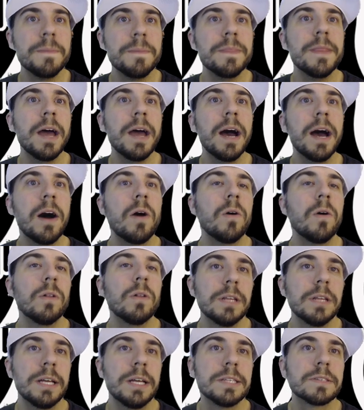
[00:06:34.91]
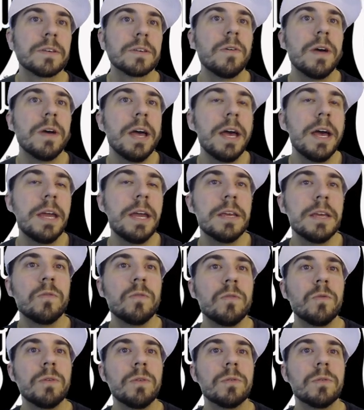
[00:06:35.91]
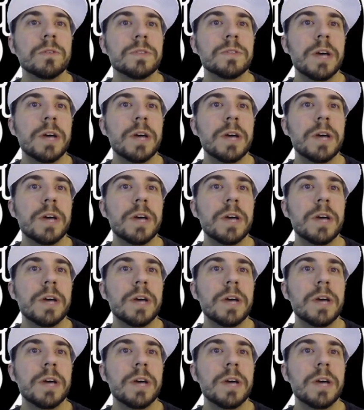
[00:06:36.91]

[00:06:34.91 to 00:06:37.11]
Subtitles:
Now let's go ahead and we will